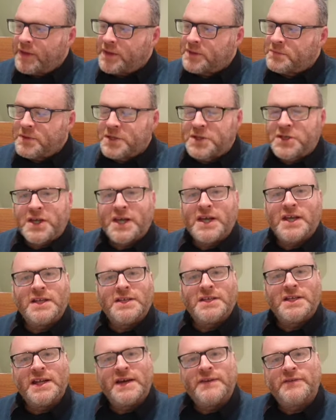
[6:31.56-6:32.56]

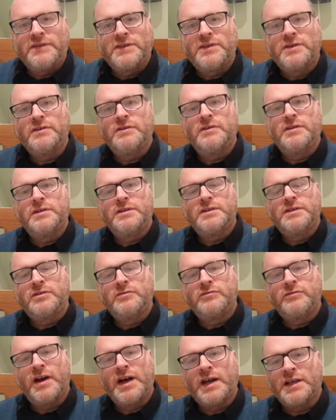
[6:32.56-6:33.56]
machines left
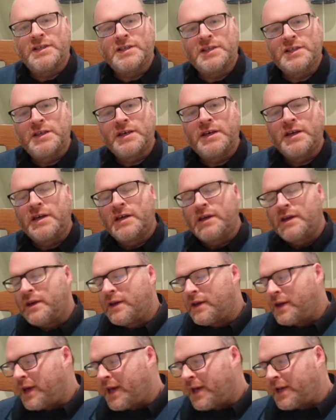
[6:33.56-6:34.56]
to rust.
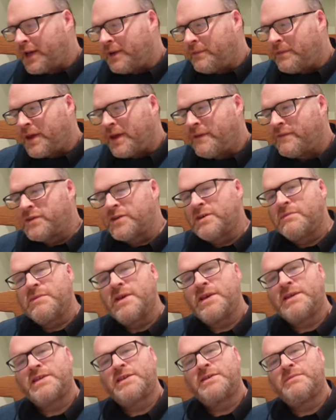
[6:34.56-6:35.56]
And he gives them
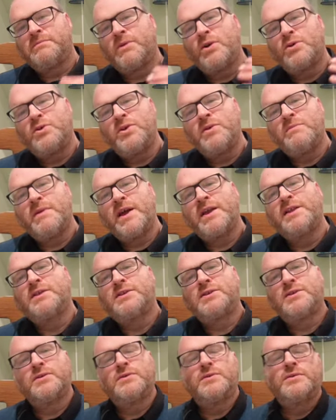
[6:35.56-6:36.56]
this
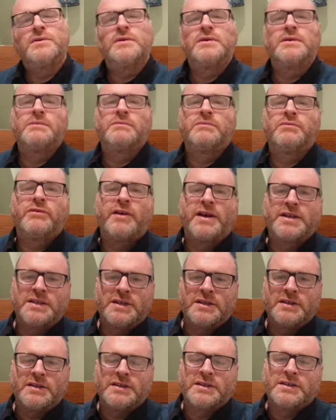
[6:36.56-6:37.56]
monumental
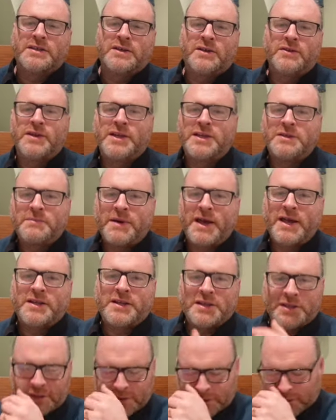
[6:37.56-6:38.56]
presence on these
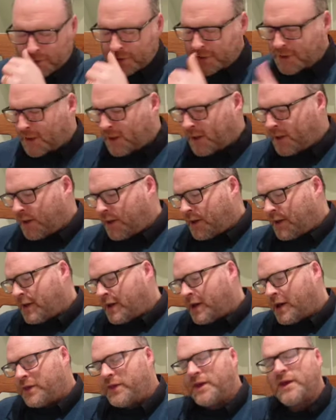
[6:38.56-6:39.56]
pedestals.
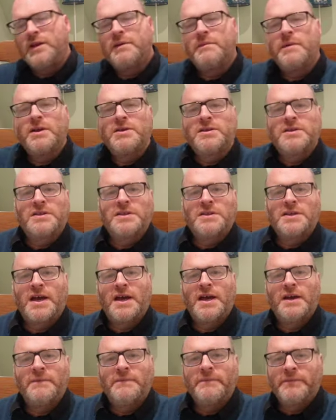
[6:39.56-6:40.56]
I think the most
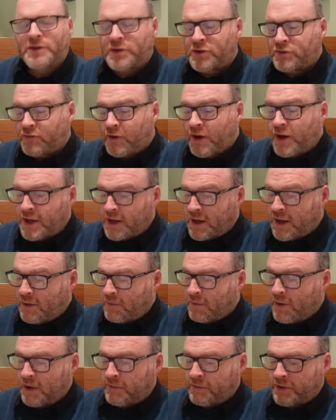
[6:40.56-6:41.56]

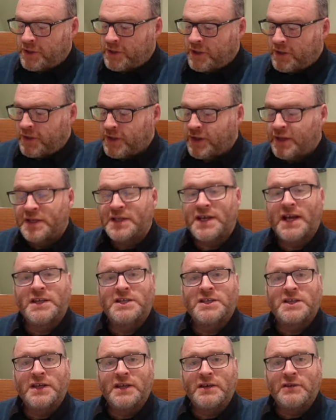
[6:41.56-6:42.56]
striking one, which I think is
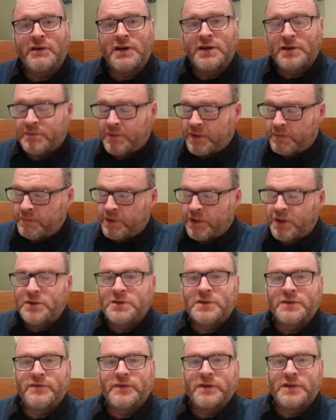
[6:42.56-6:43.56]
actually incredibly
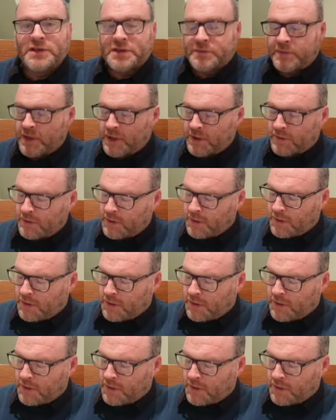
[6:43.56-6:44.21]
beautiful as well,